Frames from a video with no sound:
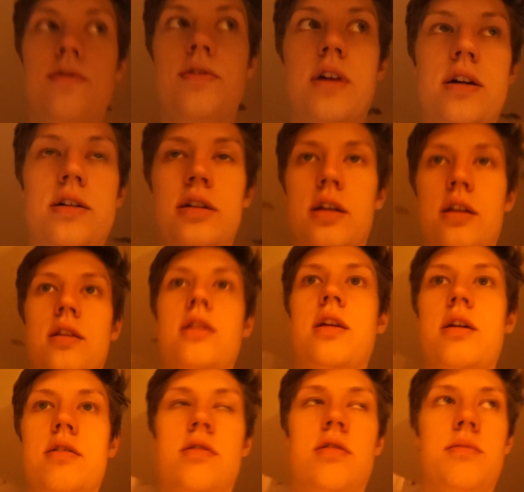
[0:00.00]
flashlight
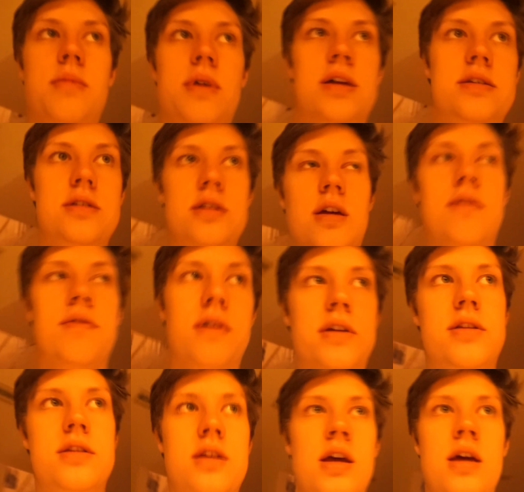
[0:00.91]
literally makes stuff
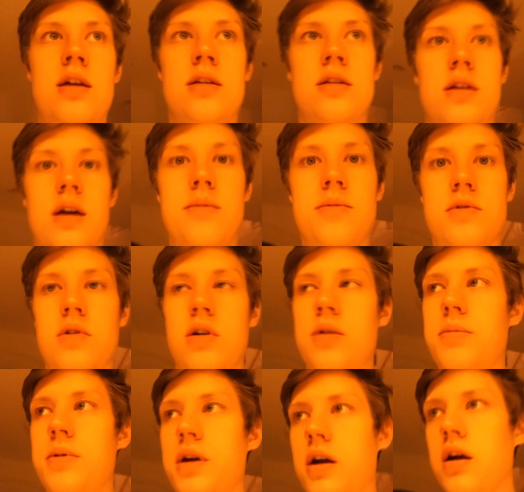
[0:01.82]
like 10 times
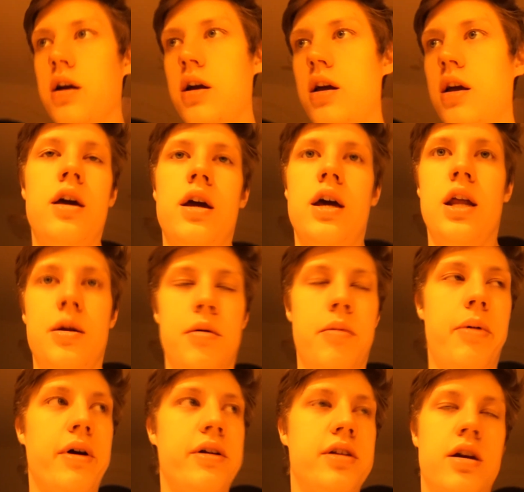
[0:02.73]
creepier. And I'm
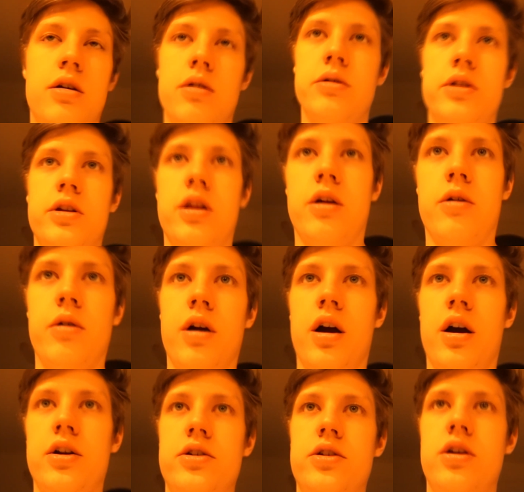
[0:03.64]
about to go into the
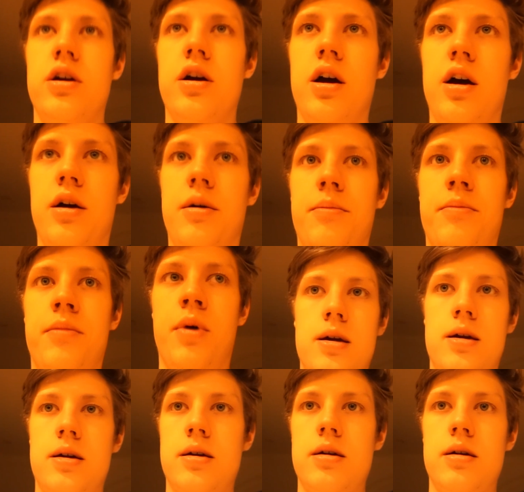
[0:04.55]
garage. Um,
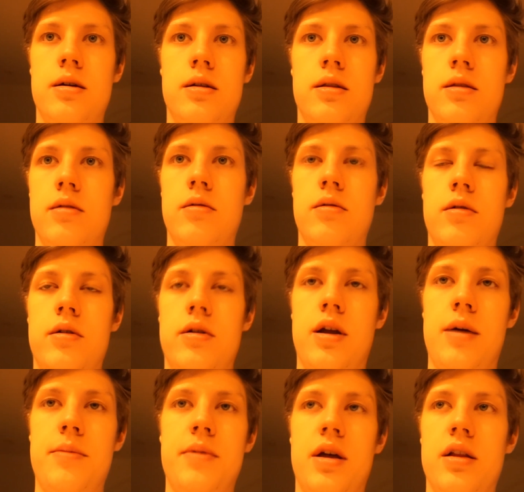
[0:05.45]
good lord,
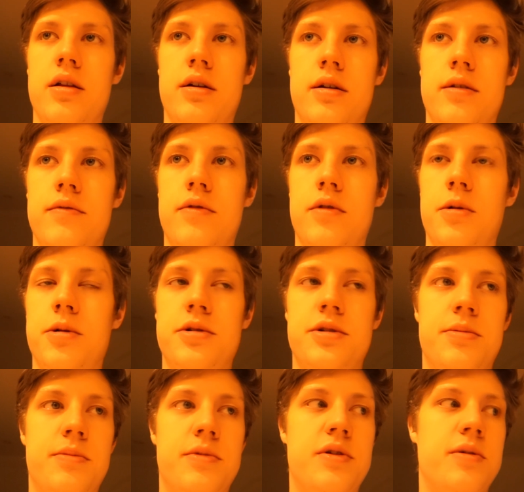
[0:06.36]
I'm not looking forward
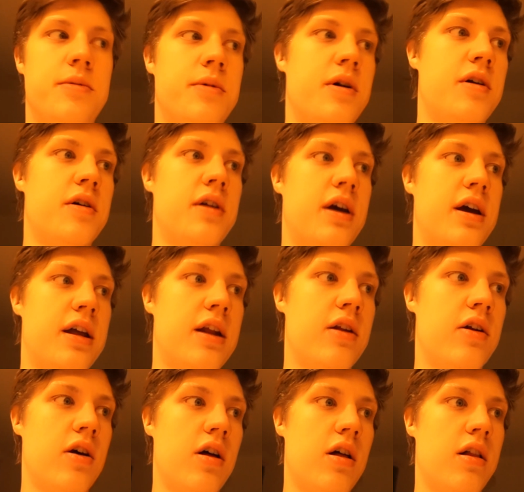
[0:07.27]
to tomorrow night
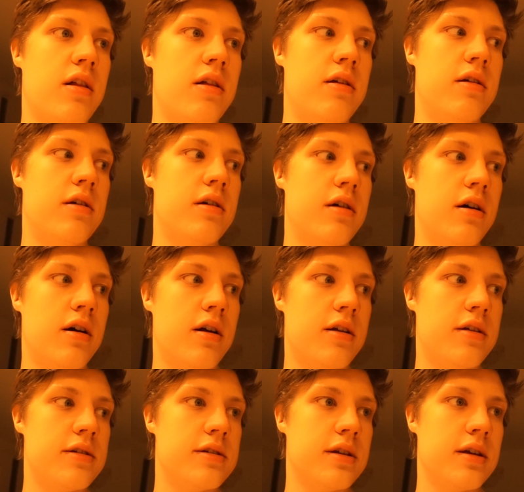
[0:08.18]
at all,
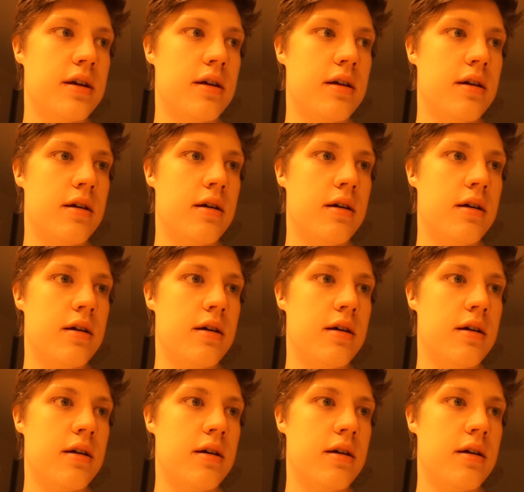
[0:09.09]
honestly.